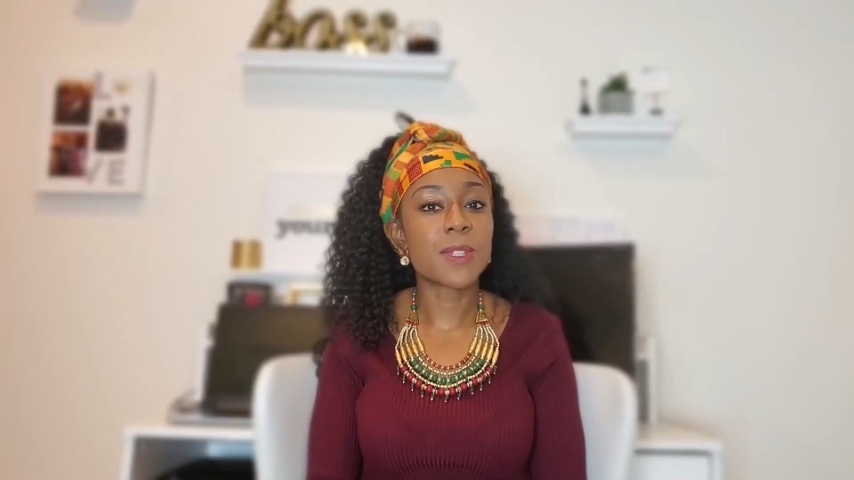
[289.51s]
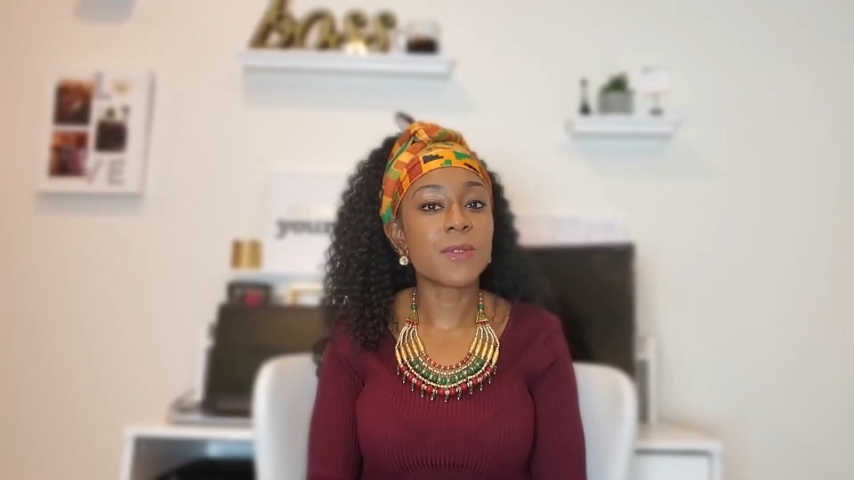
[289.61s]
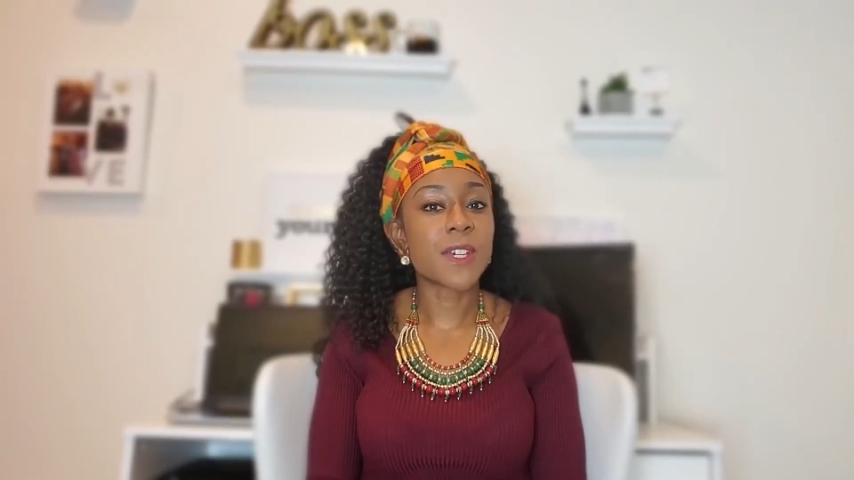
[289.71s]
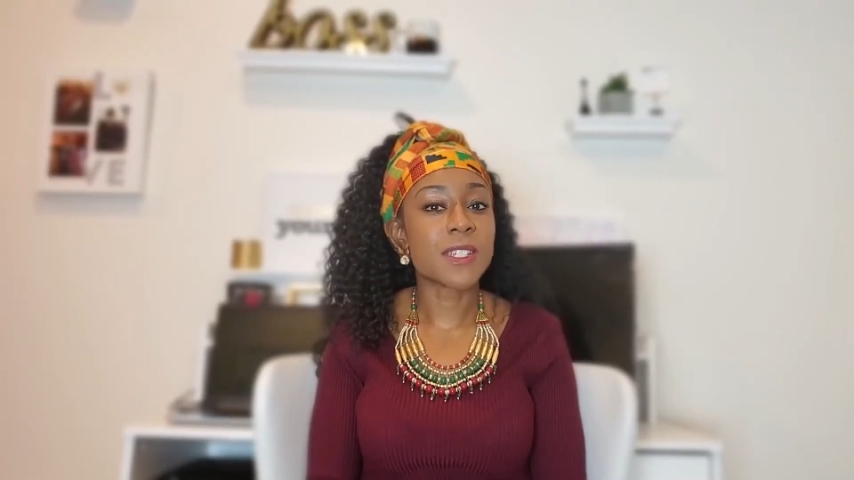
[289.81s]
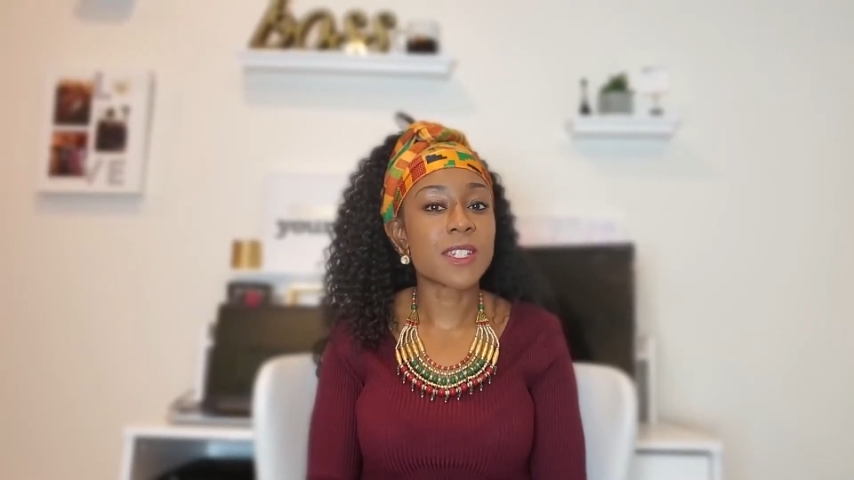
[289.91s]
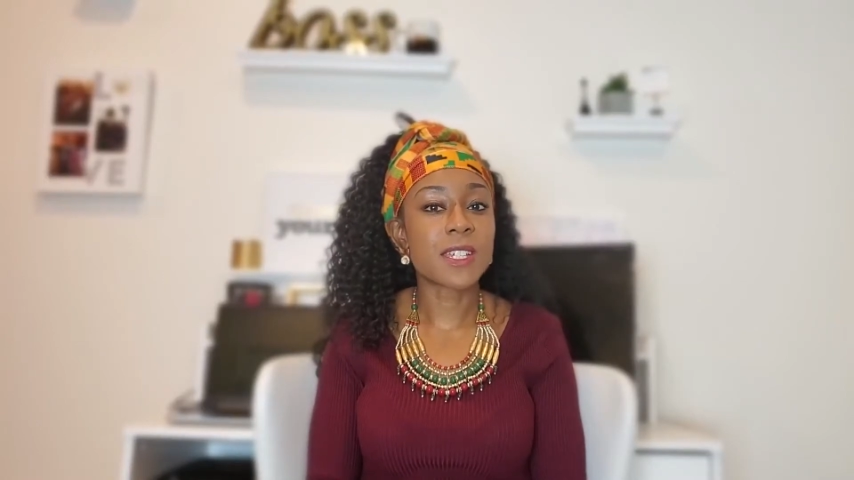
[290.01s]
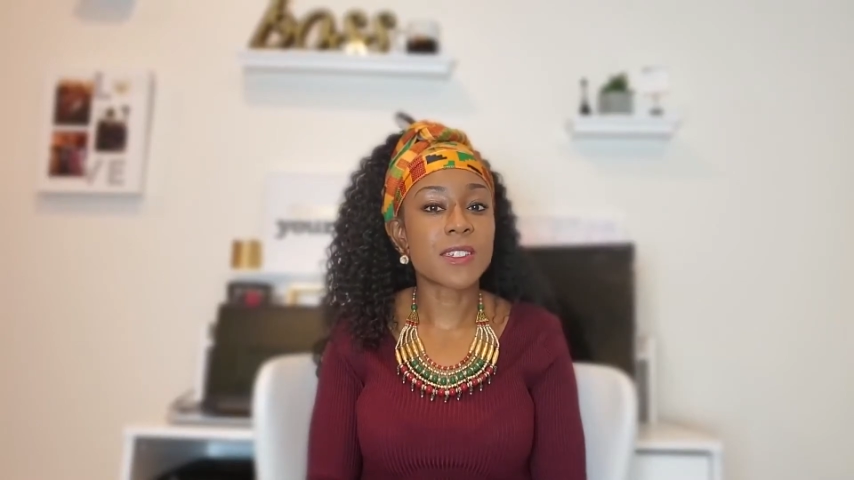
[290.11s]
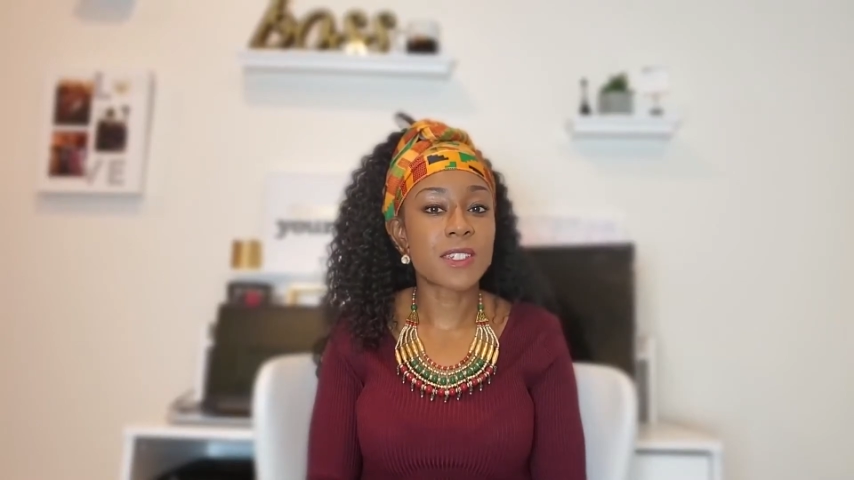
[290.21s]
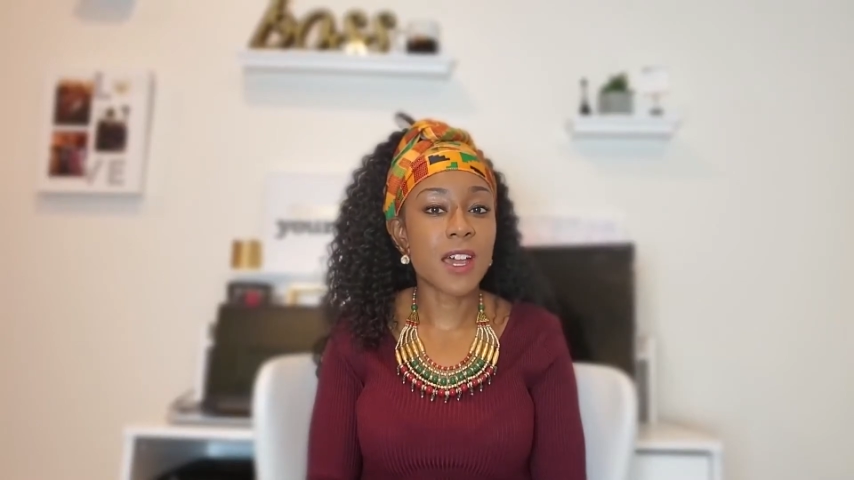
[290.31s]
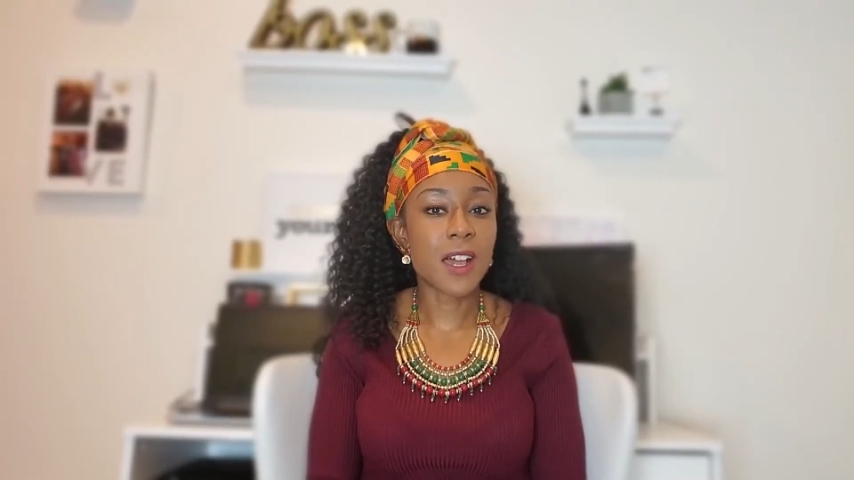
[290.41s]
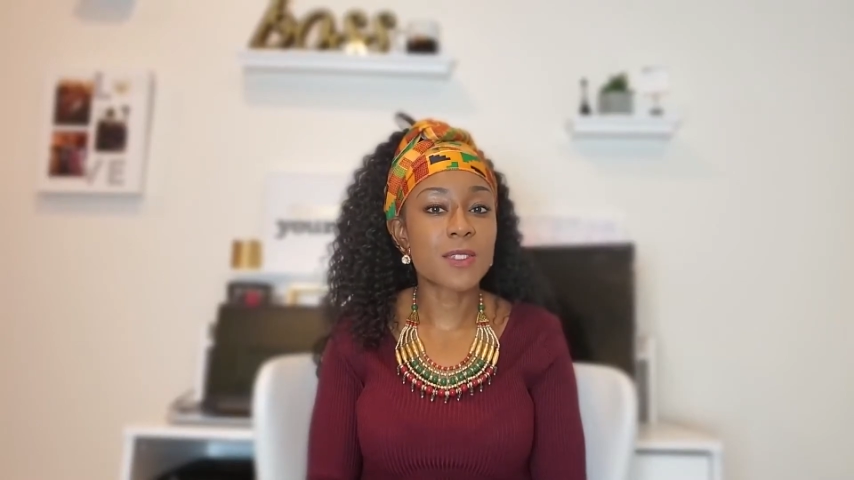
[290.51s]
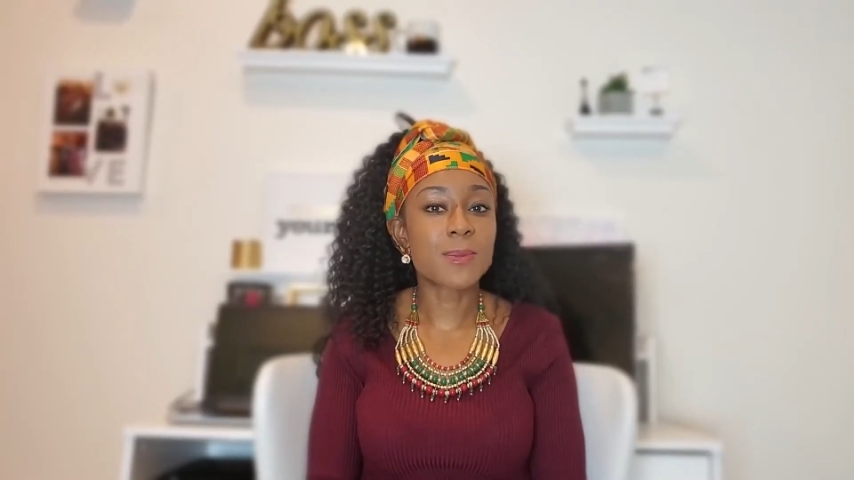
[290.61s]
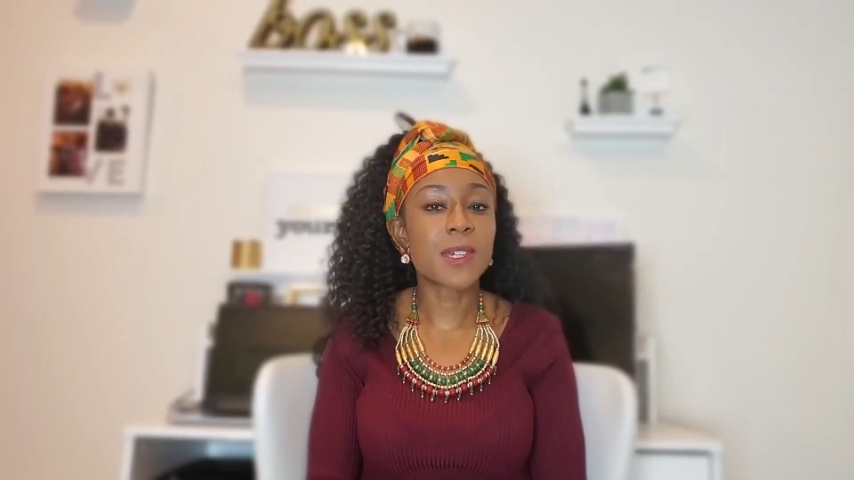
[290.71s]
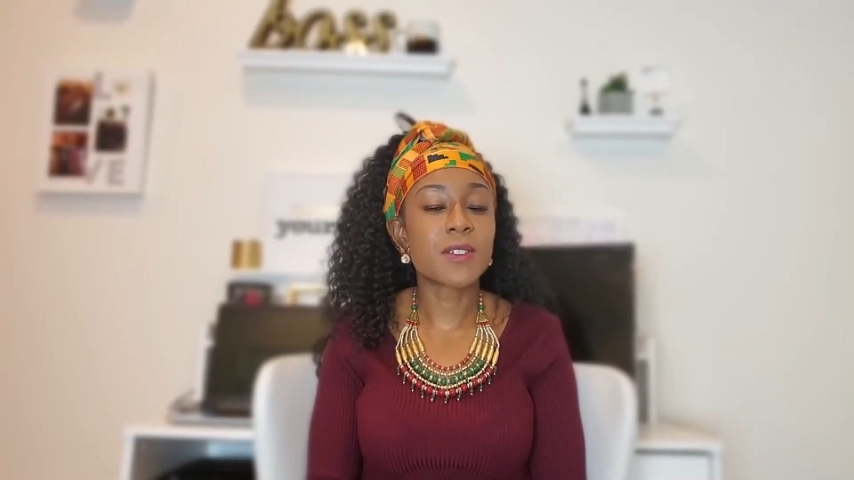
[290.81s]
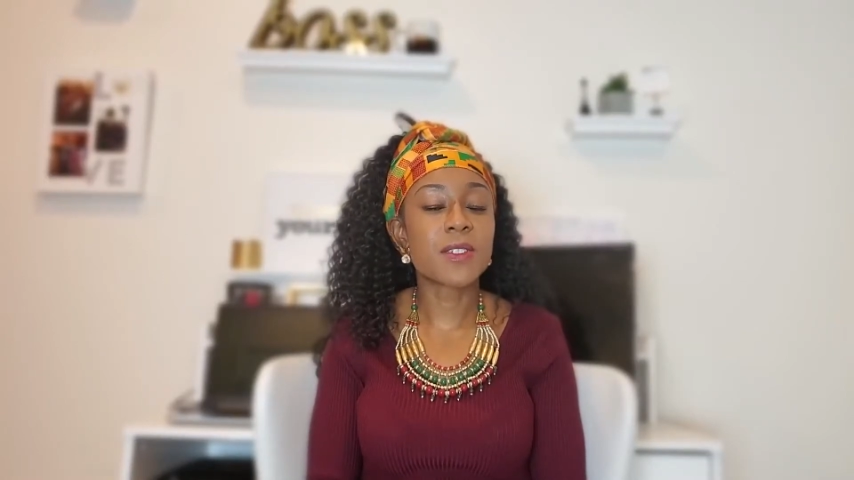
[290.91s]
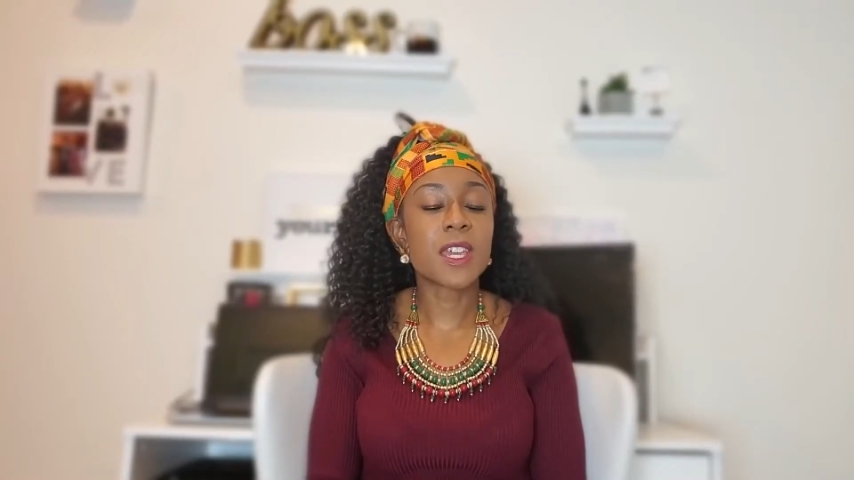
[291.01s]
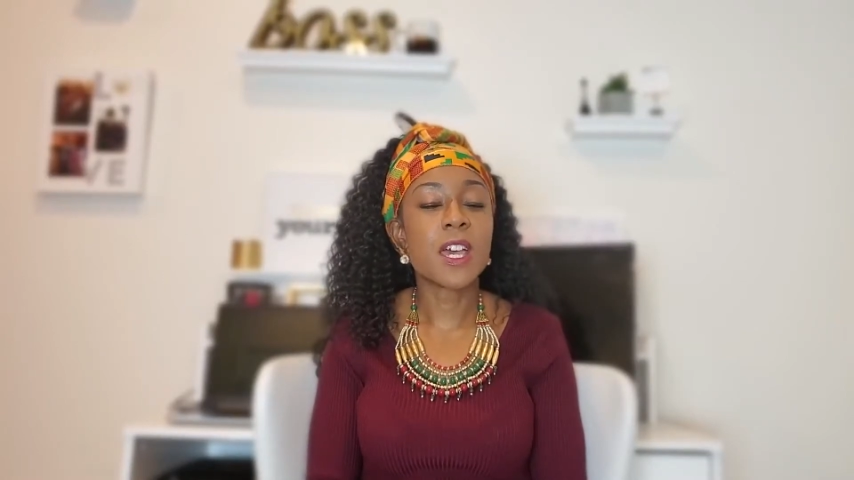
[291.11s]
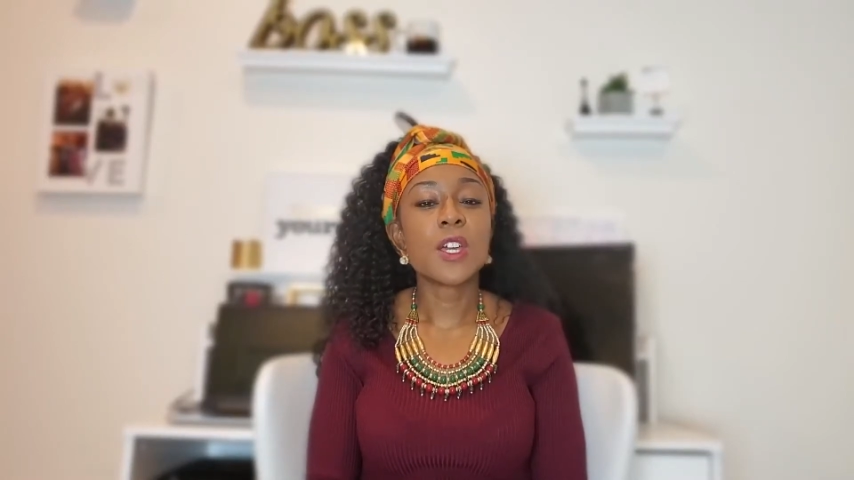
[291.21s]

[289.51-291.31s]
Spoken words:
investing in stocks because